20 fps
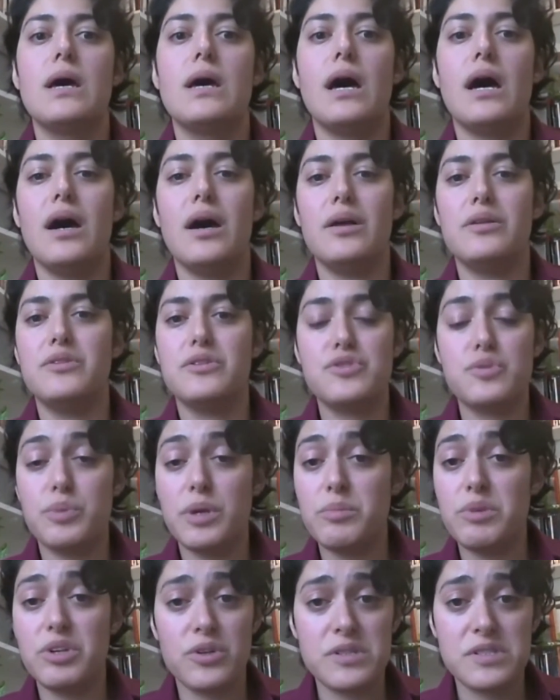The
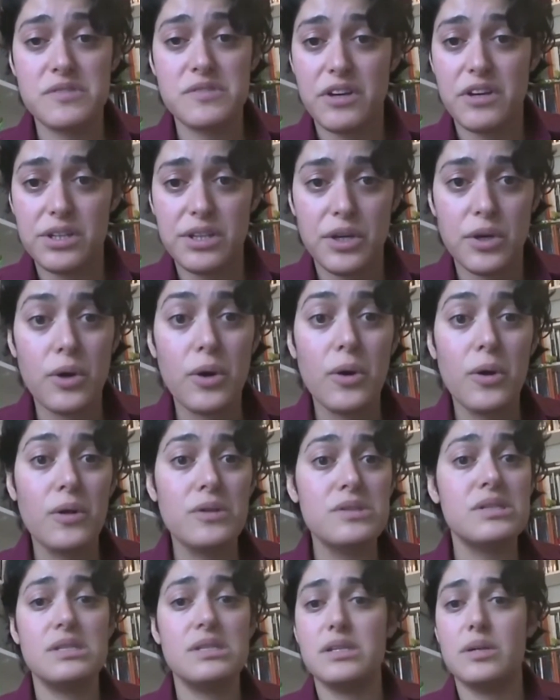supreme leader is fairly
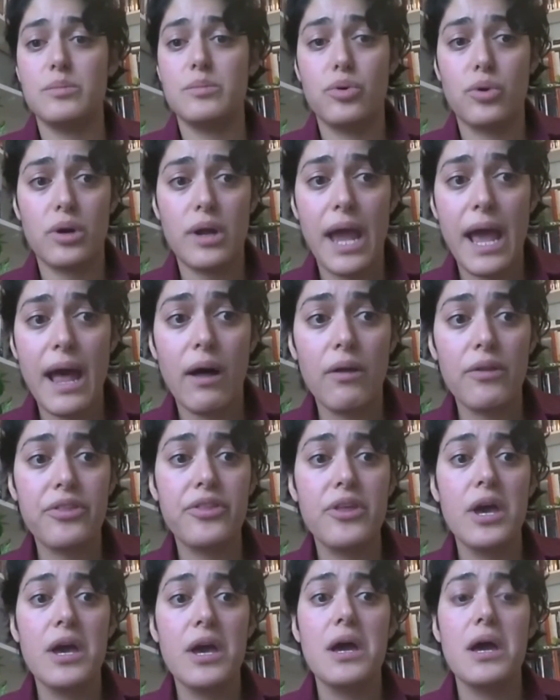old, he's in poor
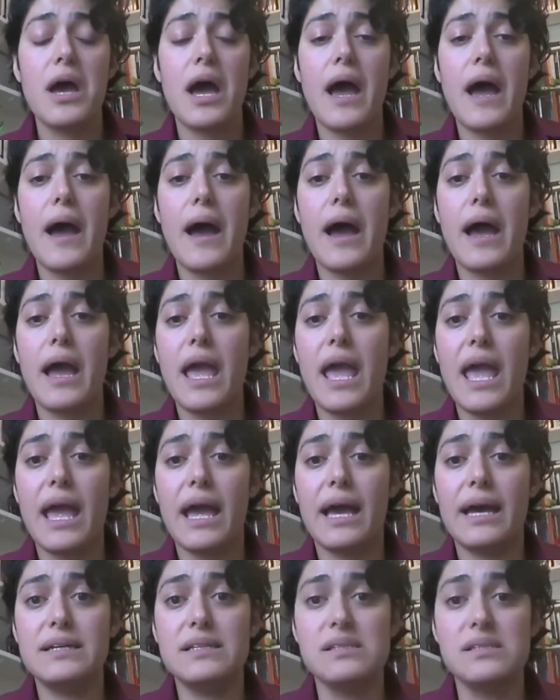health,
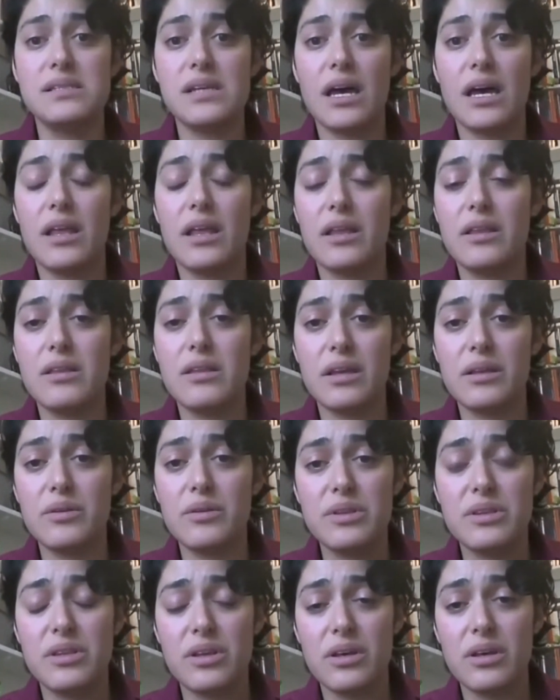and
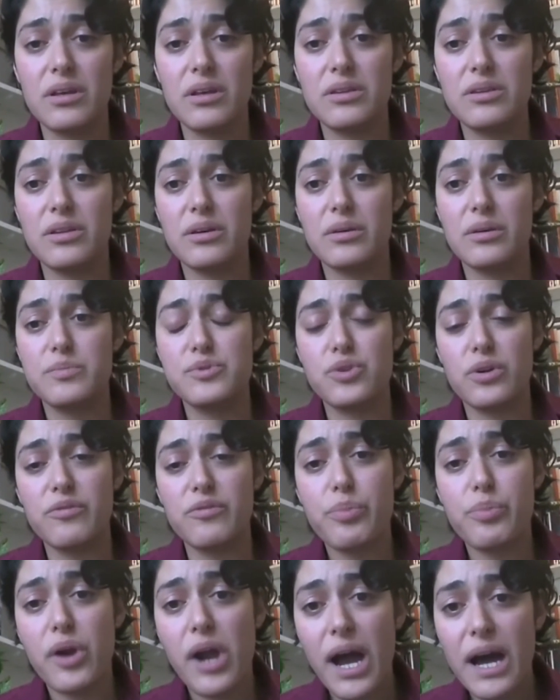the sort
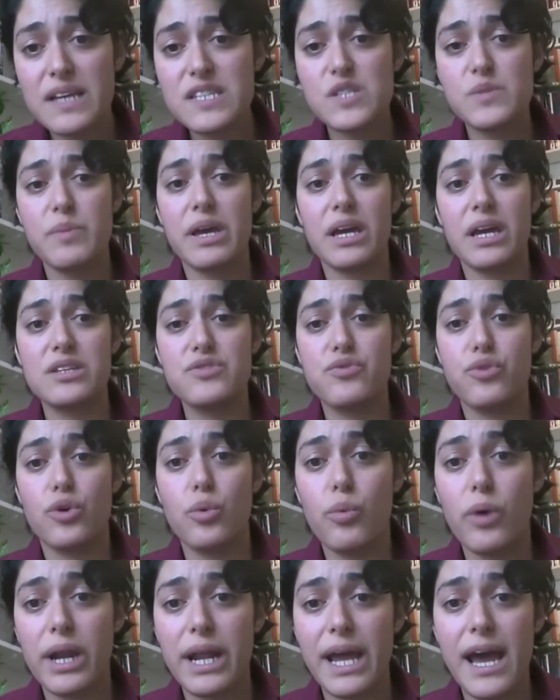of prospects
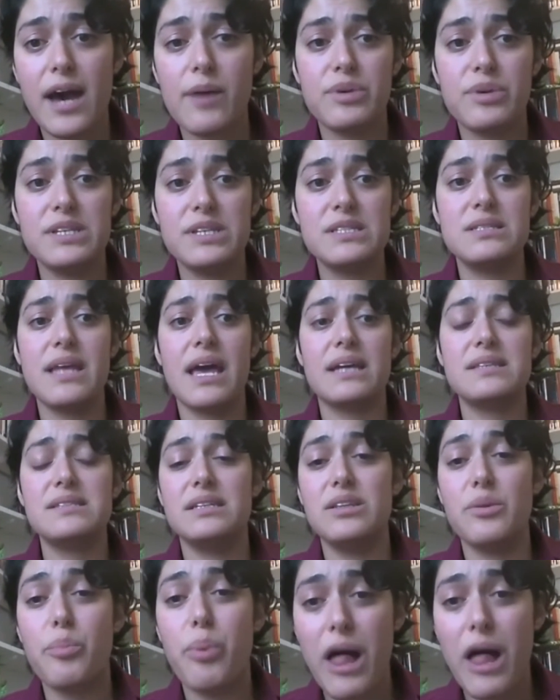for what happens next
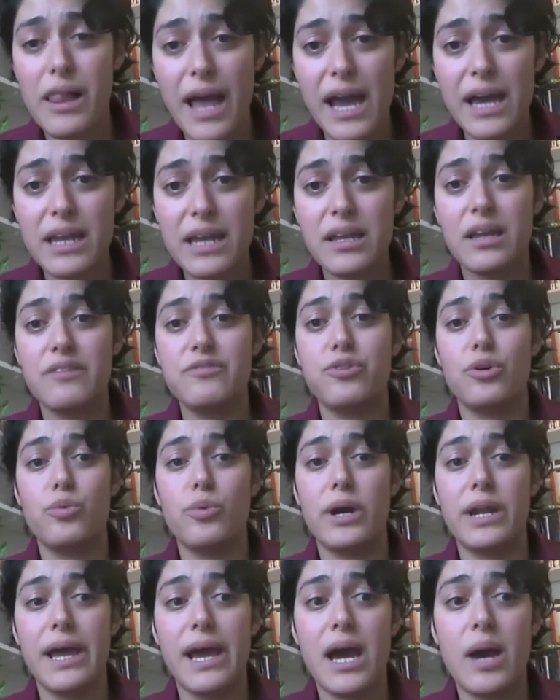and the planning for
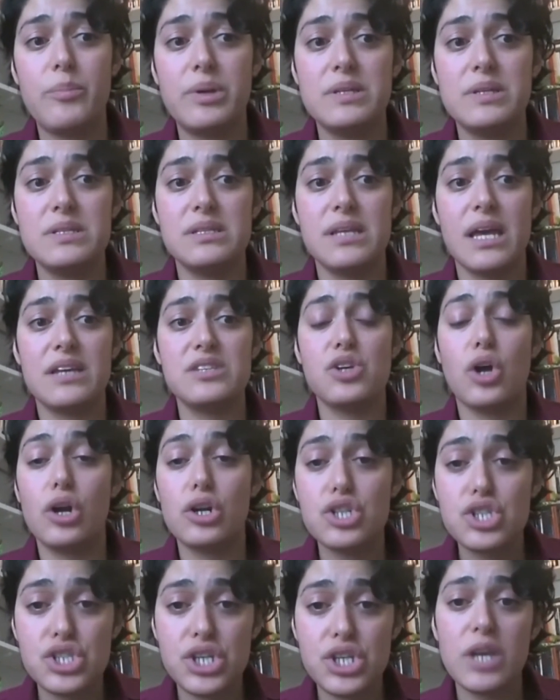what happens next
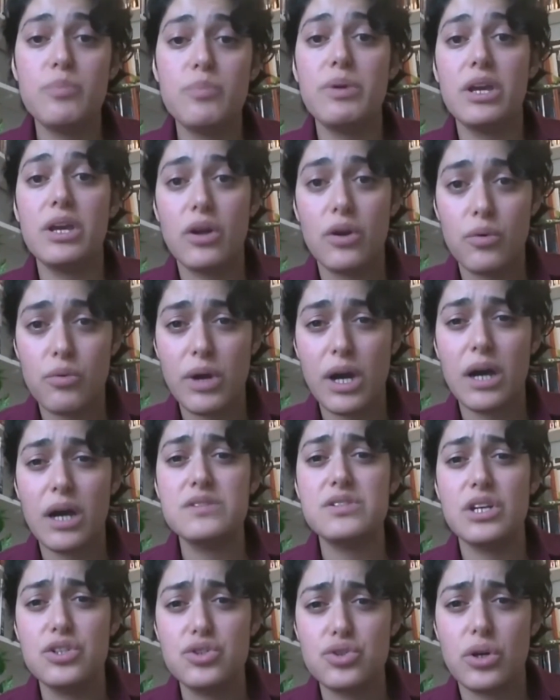are shaping
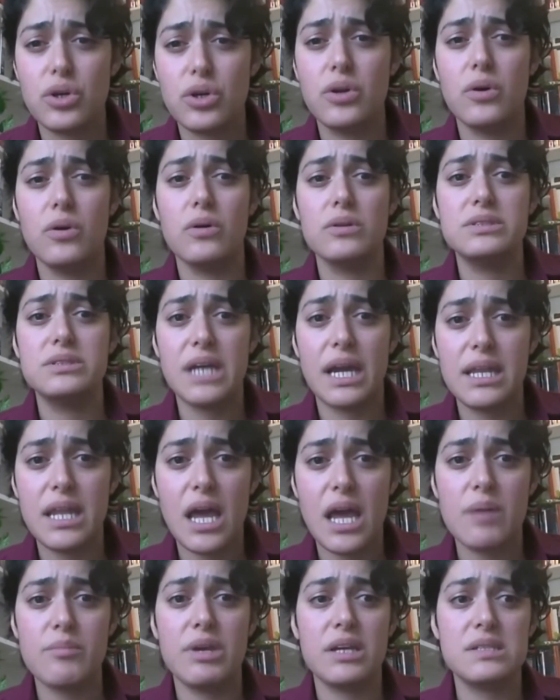Iran's internal
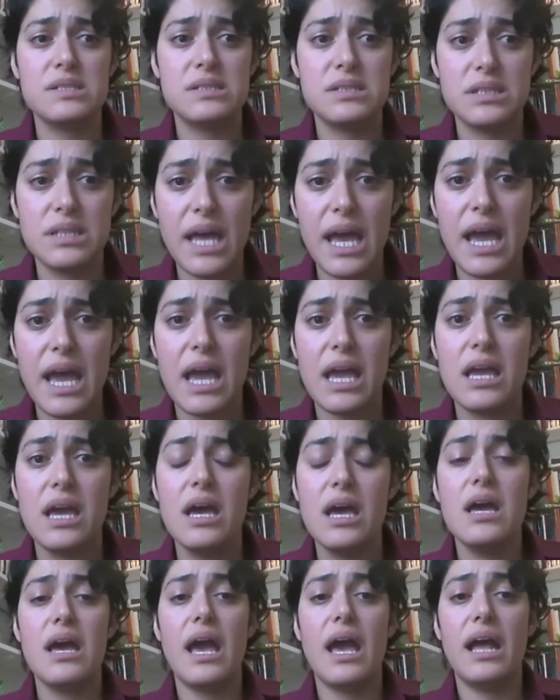dynamics today,
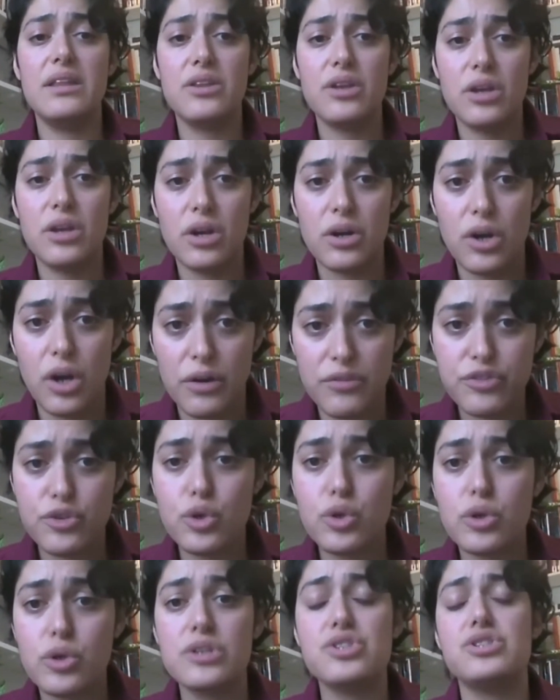and they are, of
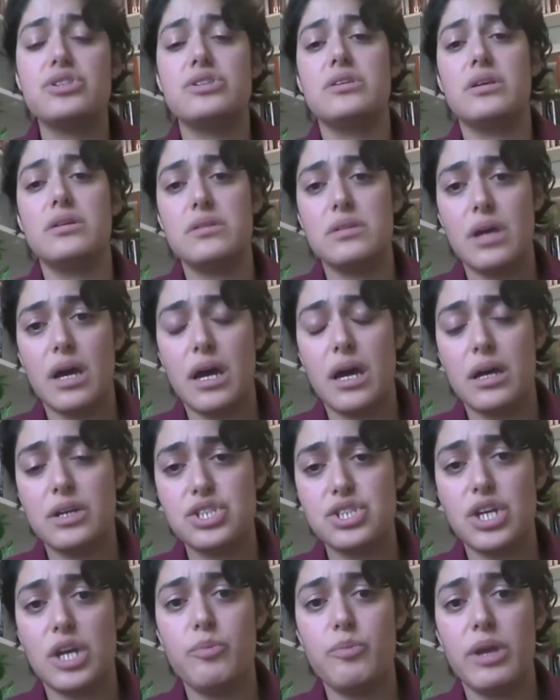course,
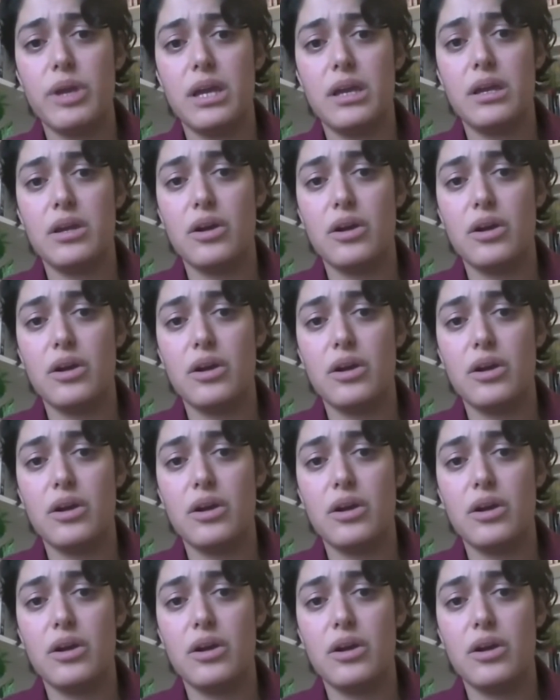shaping